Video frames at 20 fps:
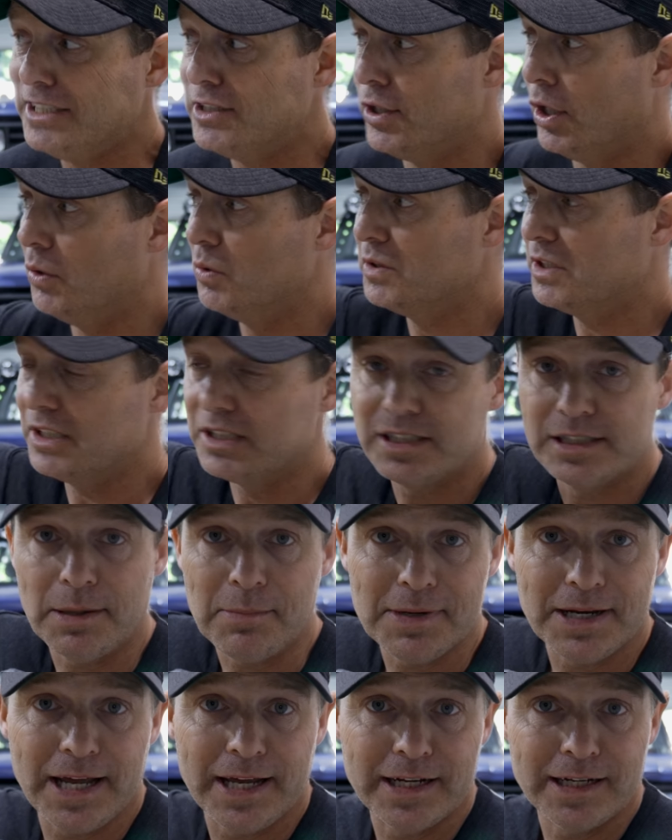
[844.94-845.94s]
don't
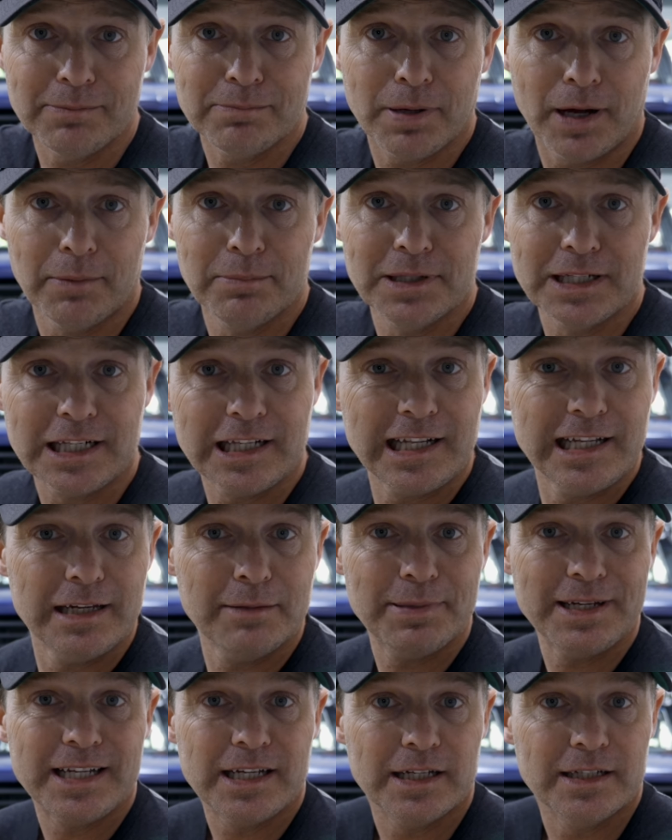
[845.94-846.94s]
disseminate it publicly
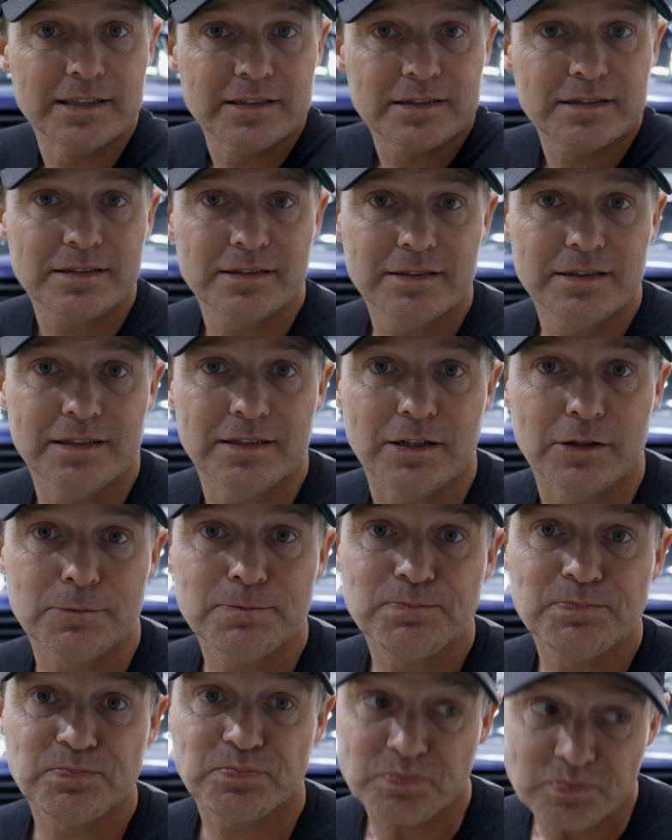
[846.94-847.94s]
because, you know,
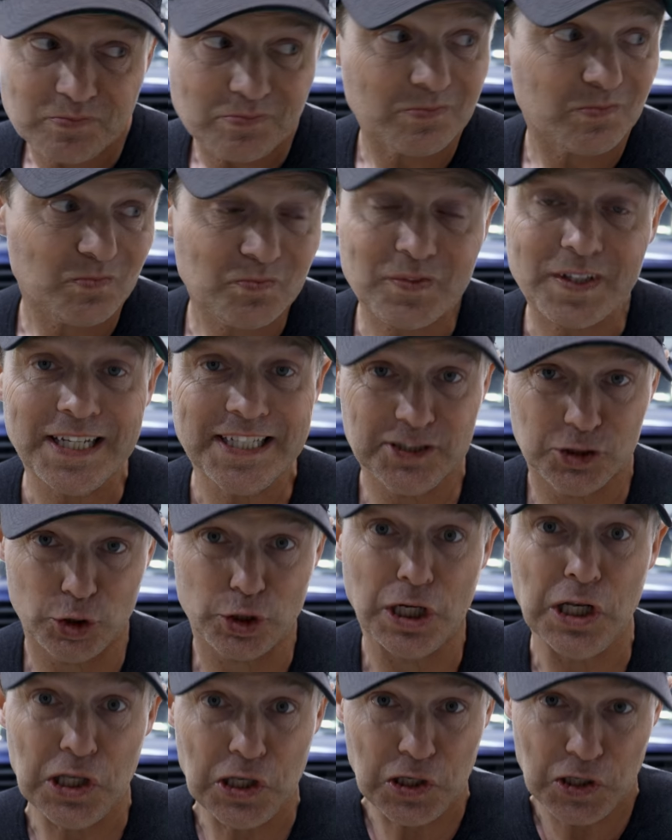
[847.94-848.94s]
it took
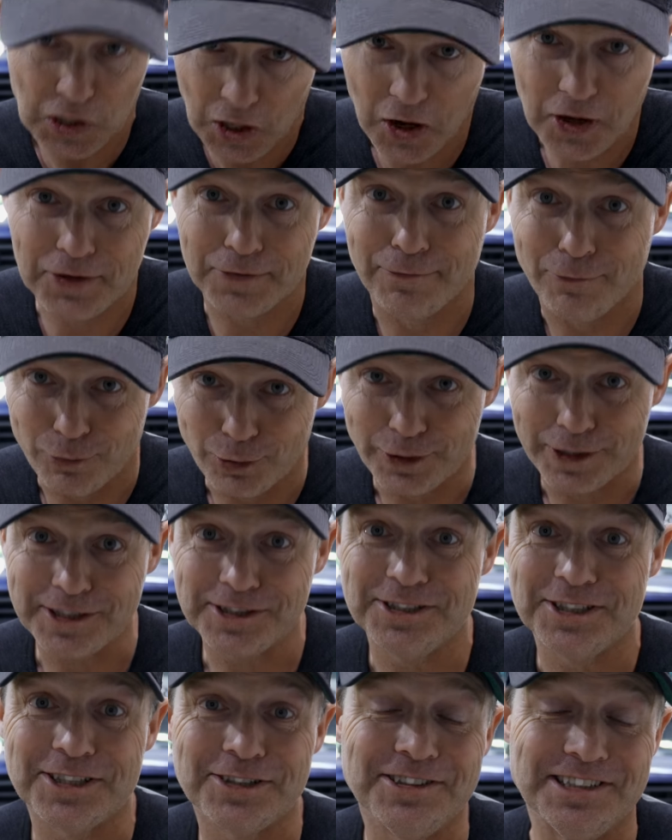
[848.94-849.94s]
a lot of work
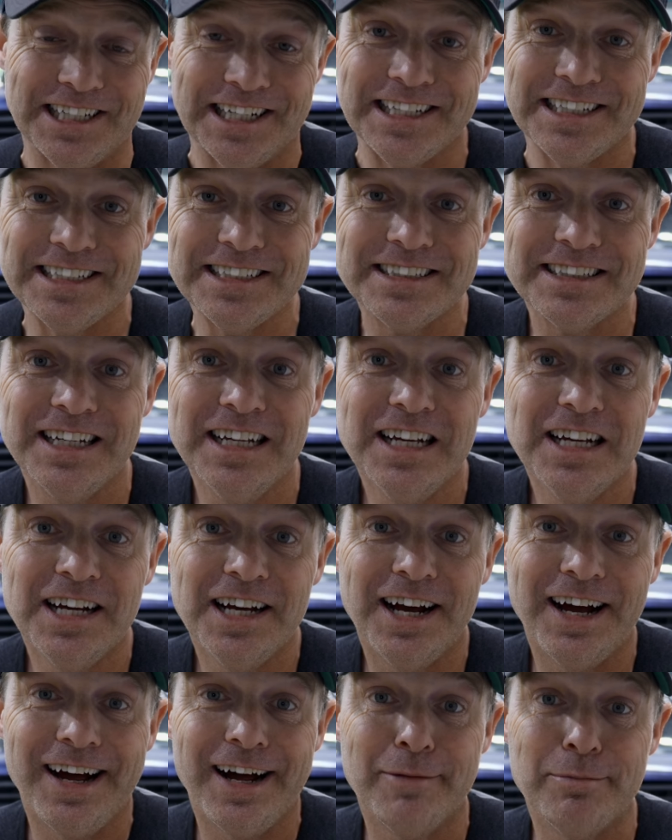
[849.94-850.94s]
to create it.
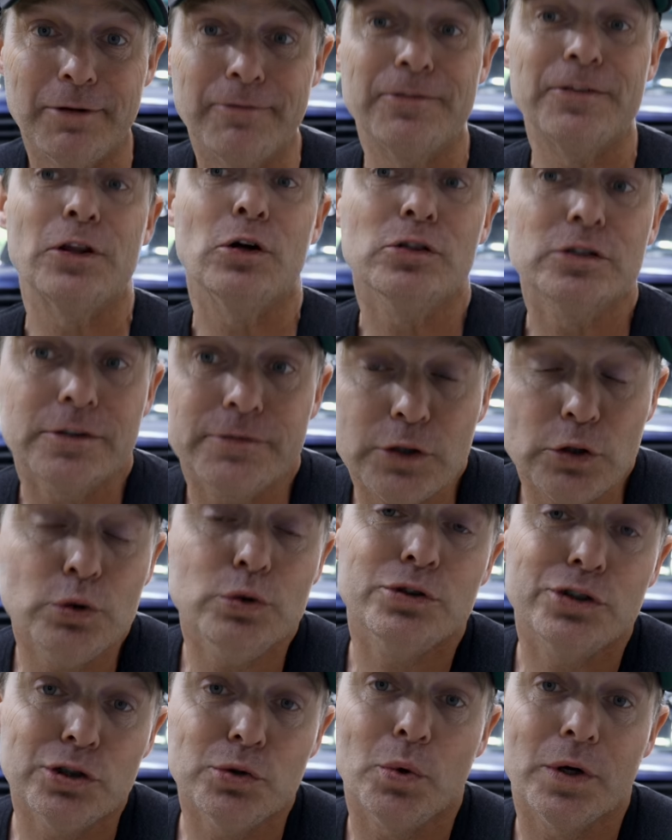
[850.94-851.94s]
Uh, but for those of you
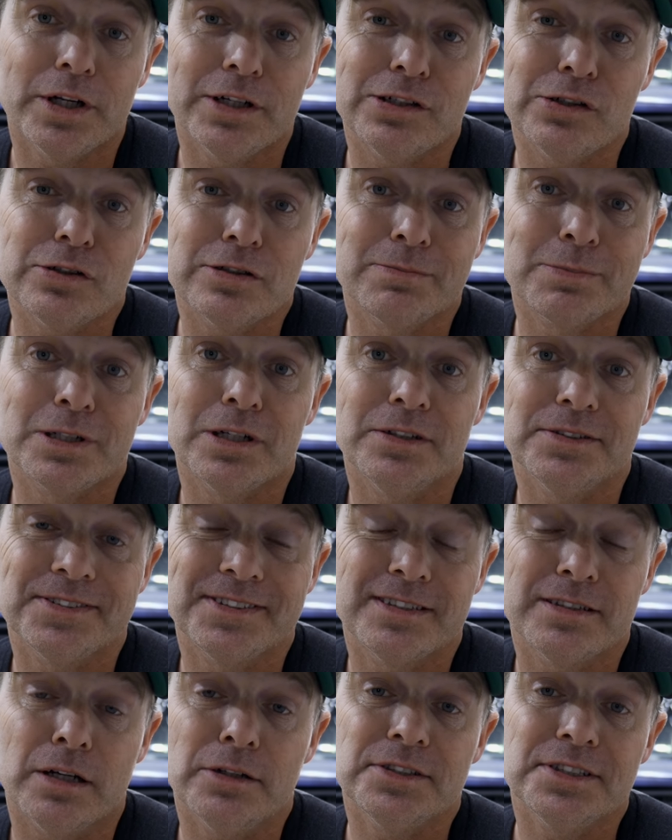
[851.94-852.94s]
who do want to do some
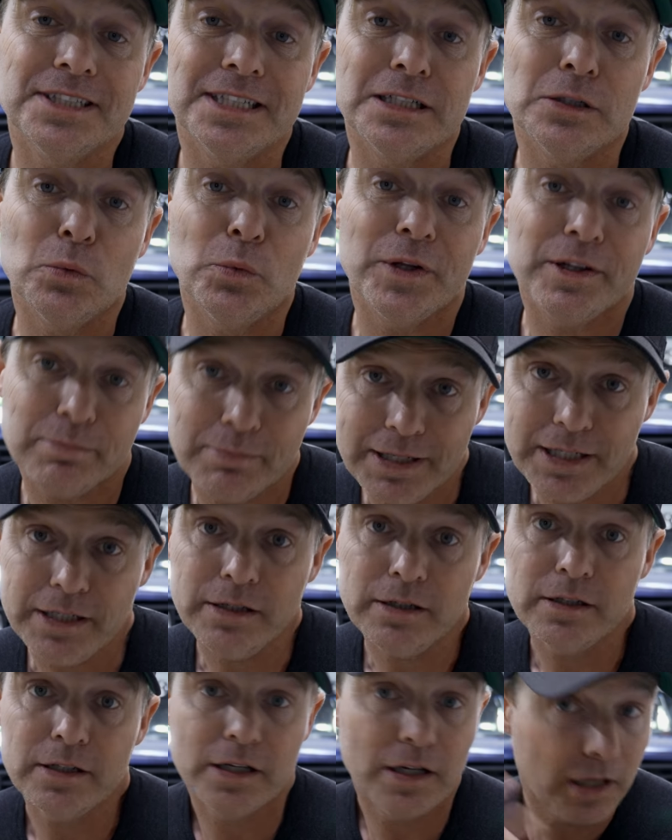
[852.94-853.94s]
consulting with me,
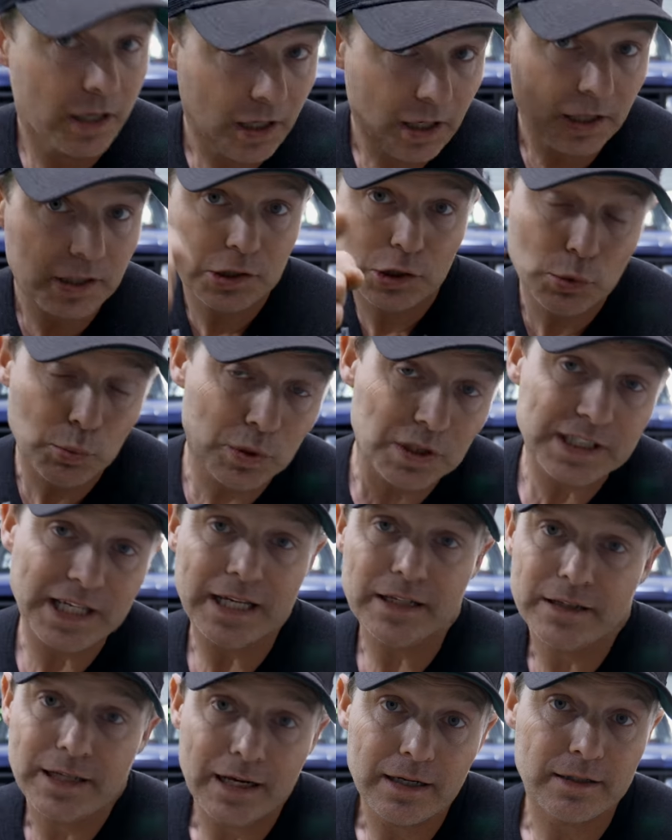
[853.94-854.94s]
you will
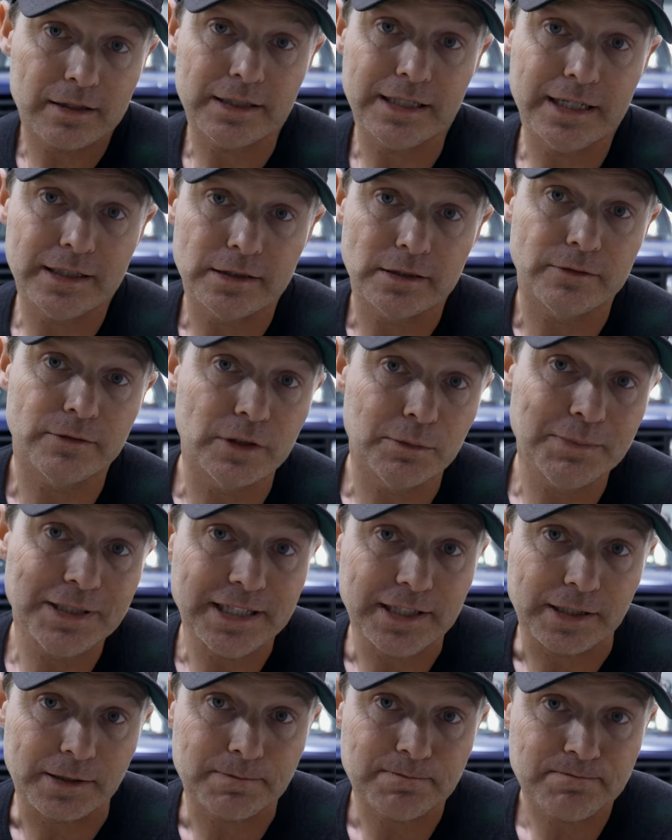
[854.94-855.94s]
get that at the end of the
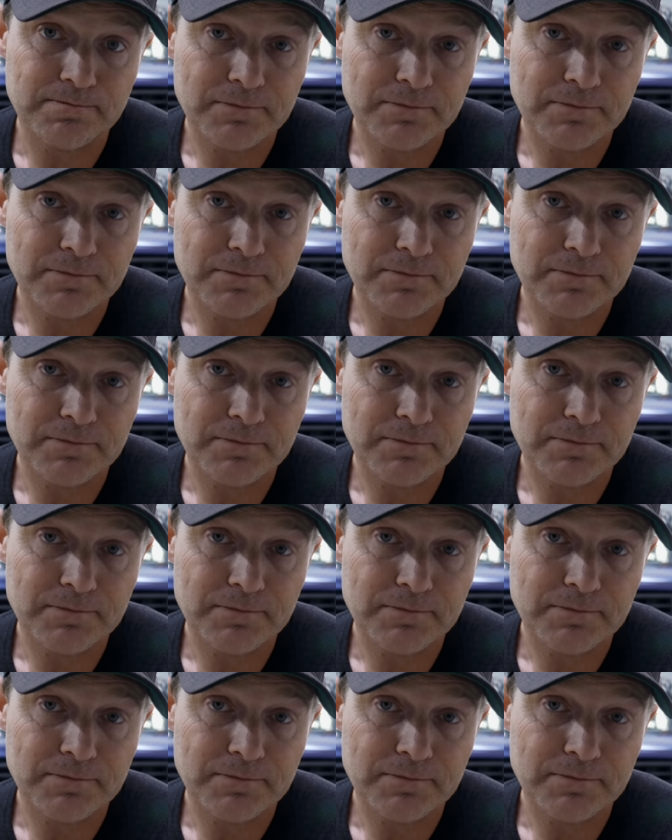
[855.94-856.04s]
meeting.